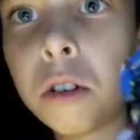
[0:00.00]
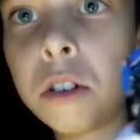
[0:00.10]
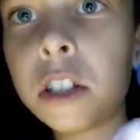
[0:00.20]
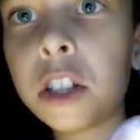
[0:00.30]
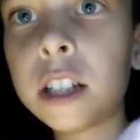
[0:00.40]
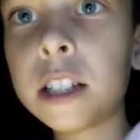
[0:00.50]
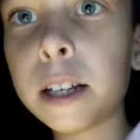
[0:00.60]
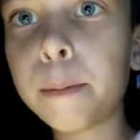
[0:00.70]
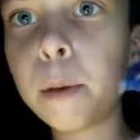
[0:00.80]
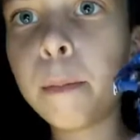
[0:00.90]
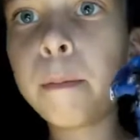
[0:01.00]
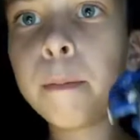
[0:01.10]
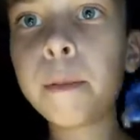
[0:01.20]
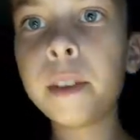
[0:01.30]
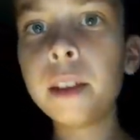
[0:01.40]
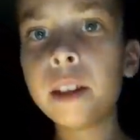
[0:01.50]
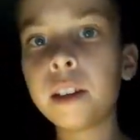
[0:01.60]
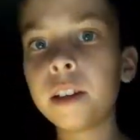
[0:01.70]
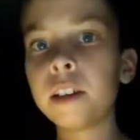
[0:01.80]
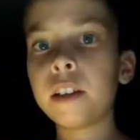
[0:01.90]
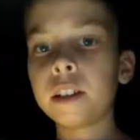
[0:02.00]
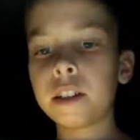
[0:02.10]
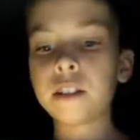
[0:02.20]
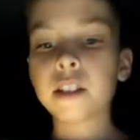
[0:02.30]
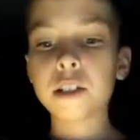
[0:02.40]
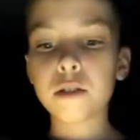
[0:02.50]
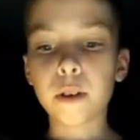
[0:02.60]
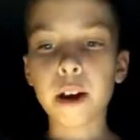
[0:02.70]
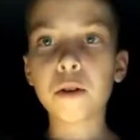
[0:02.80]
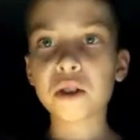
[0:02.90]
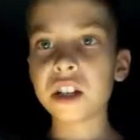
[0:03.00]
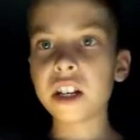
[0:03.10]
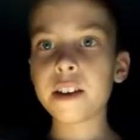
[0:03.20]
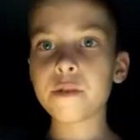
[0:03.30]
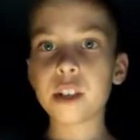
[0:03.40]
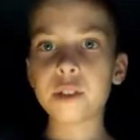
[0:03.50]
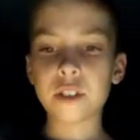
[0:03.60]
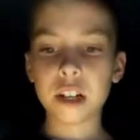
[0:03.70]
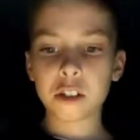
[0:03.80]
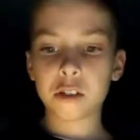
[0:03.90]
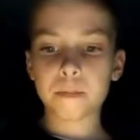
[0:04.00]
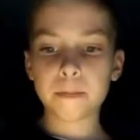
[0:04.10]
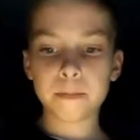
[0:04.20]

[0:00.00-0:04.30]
on the chest emblem, so that's great. I'll just leave this flash on.